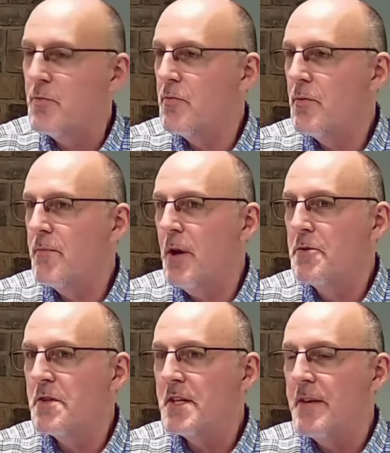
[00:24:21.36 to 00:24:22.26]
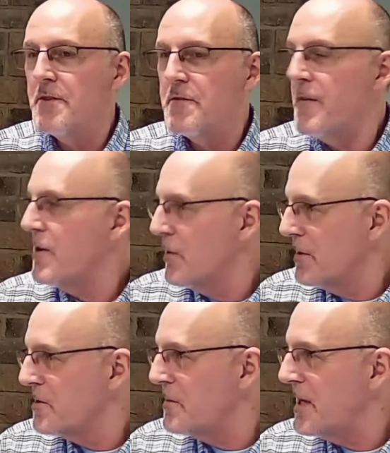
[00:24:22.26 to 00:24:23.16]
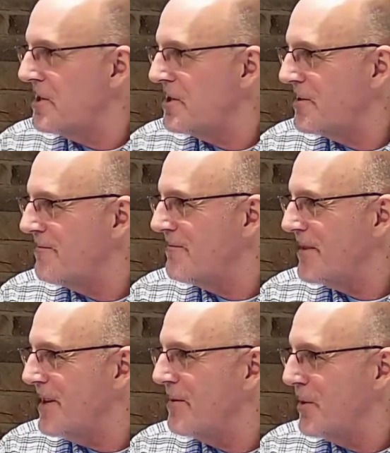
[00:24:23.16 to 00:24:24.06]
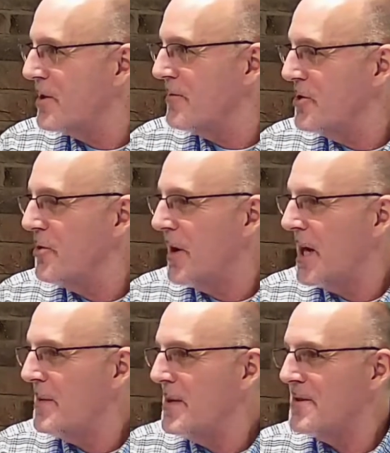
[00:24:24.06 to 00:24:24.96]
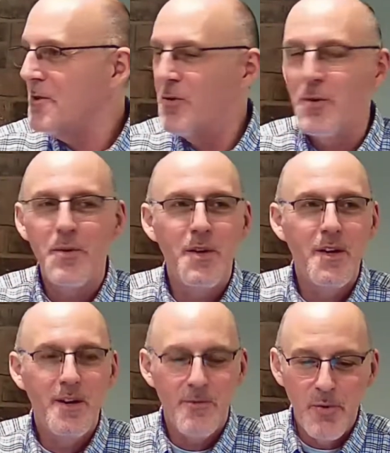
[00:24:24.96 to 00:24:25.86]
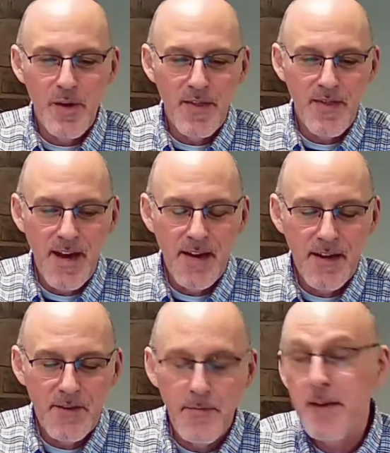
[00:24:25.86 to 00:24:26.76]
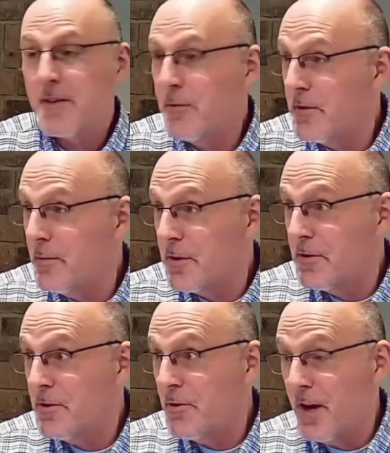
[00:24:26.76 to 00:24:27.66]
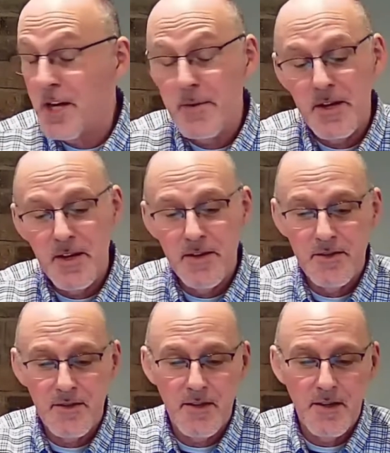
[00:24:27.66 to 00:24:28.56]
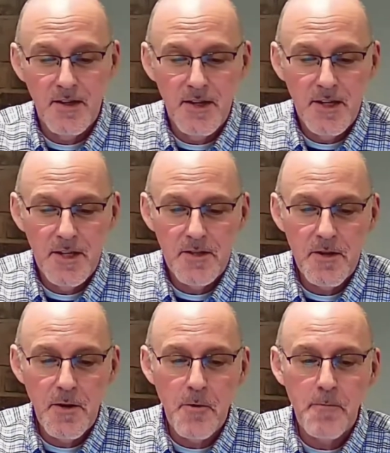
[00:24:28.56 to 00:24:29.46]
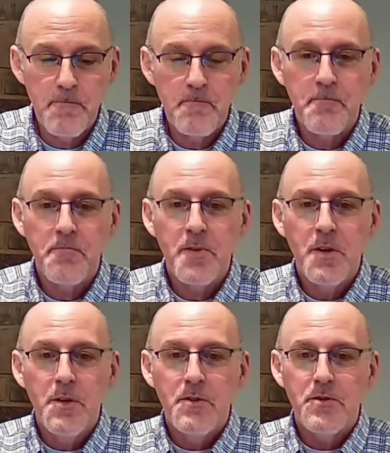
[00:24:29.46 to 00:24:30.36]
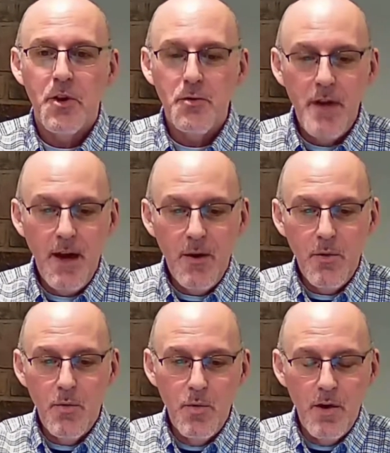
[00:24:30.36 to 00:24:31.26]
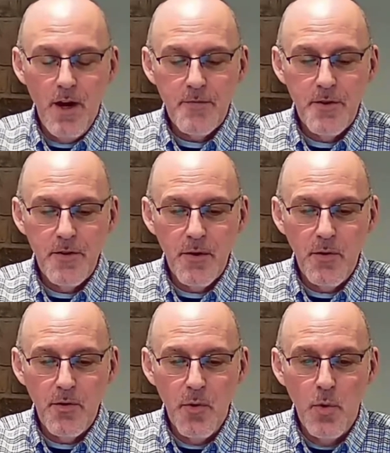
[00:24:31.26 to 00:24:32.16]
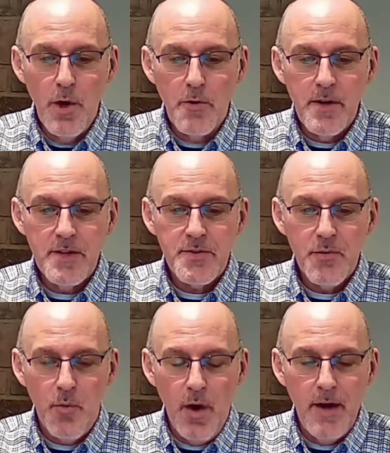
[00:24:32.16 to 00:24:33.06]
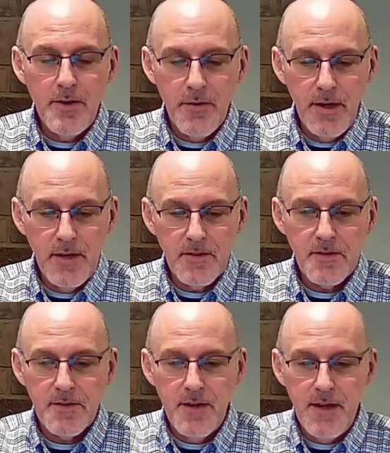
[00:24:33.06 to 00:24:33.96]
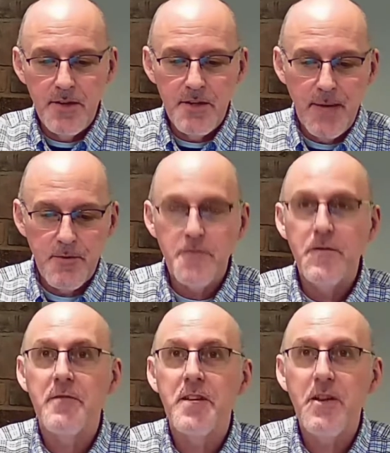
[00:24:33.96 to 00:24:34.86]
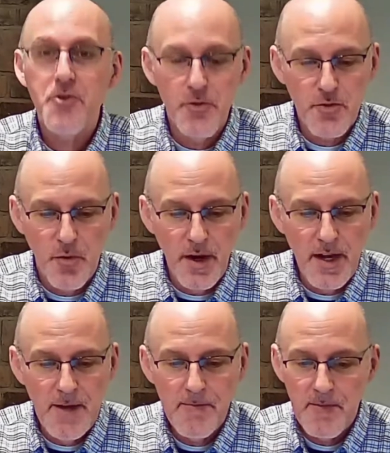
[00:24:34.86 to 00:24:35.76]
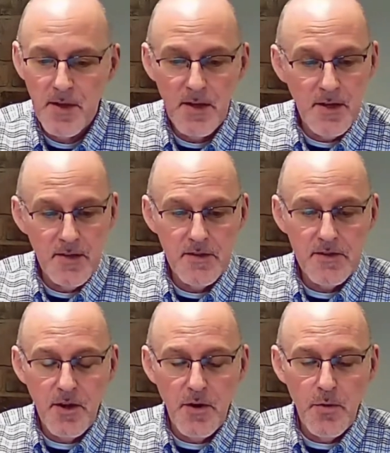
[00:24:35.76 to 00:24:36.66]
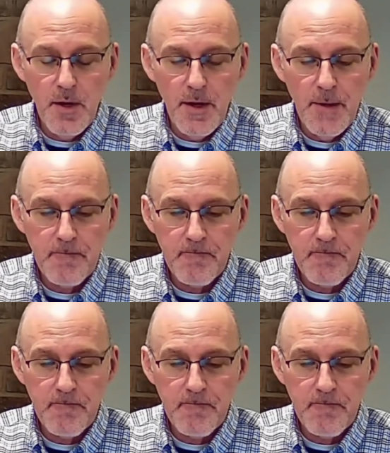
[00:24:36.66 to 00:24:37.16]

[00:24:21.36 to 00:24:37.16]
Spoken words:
Moses gives his farewell speech in the book of Deuteronomy, so we'll get that. And that's basically what the book of Deuteronomy is. So now we're up to the wilderness wanderings in chapters 15 through 20. So,